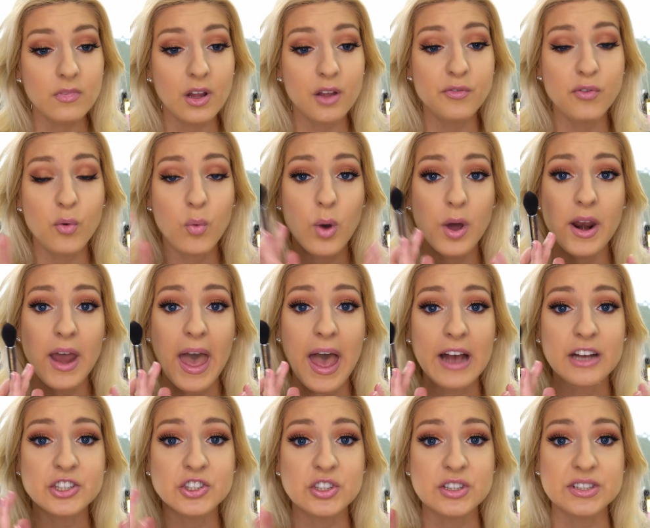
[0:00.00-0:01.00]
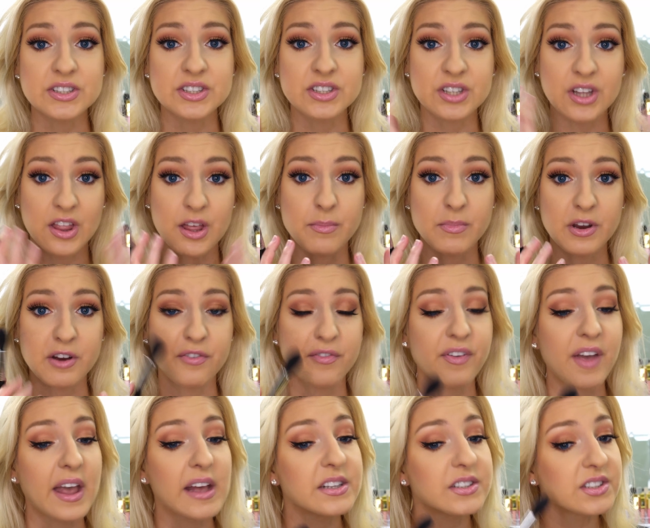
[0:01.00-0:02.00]
If you want to actually slim your
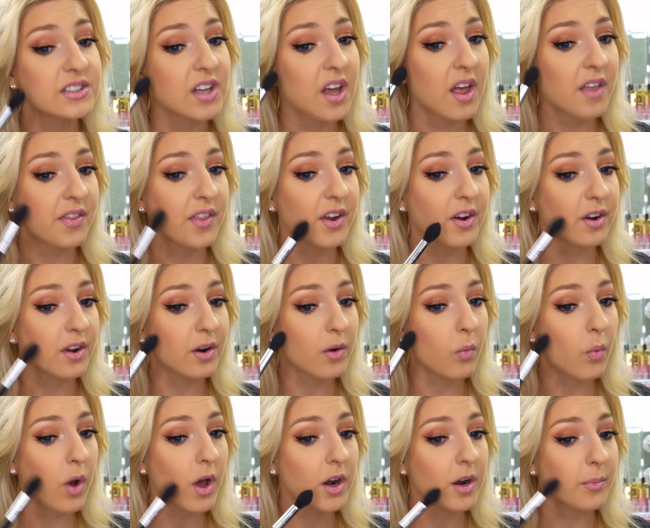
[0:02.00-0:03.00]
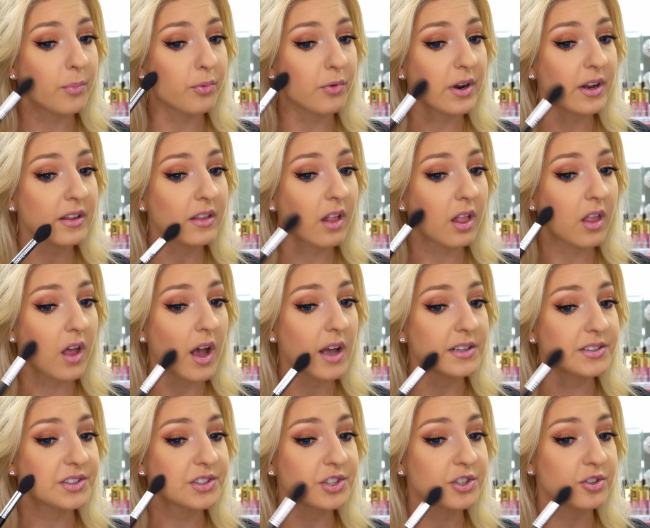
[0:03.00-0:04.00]
face, then you're going to want to bring the
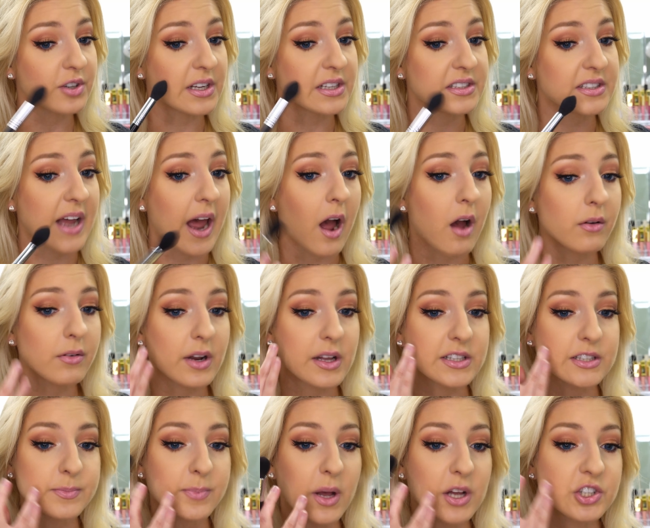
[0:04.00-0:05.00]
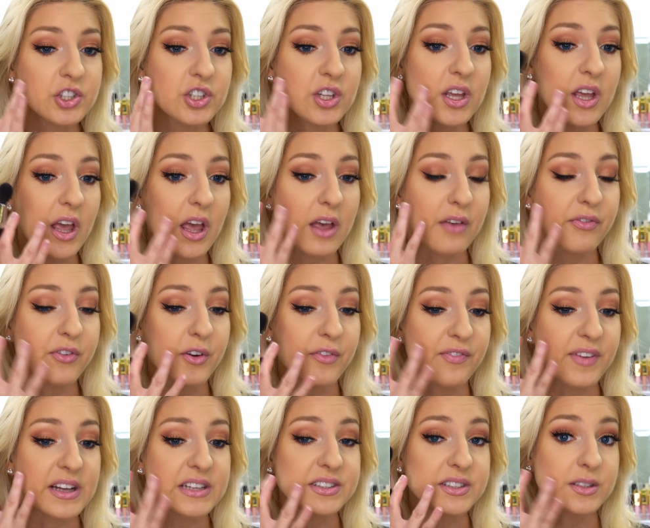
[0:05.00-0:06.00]
line straight down, especially if your
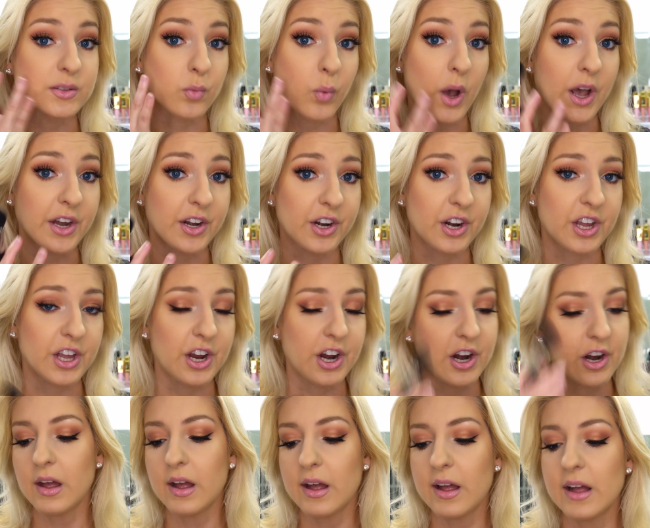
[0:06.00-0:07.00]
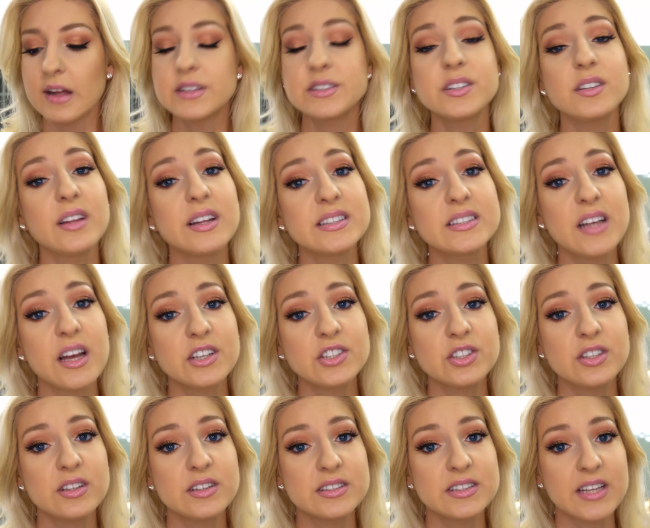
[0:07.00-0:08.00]
face is wider here. And so that's
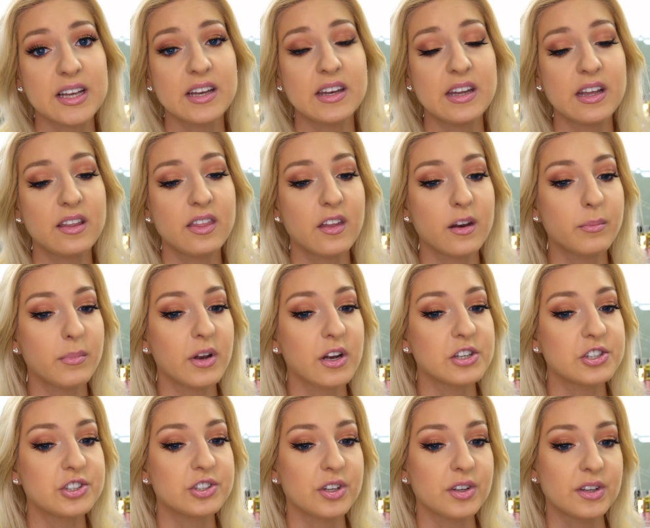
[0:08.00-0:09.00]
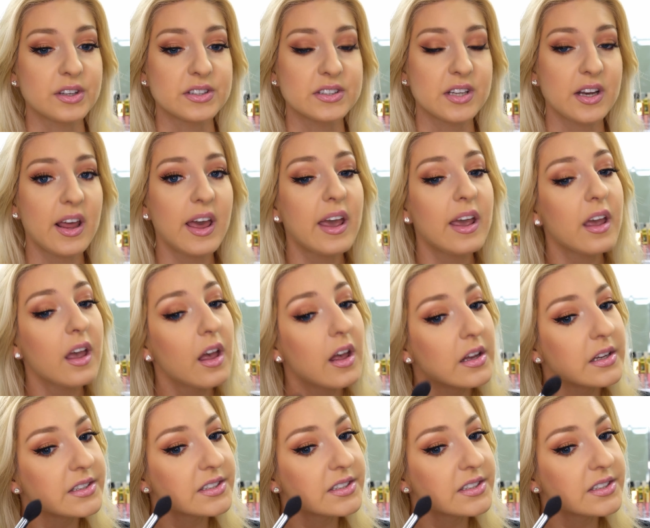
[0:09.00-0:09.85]
actually the technique that I'm going to show you today.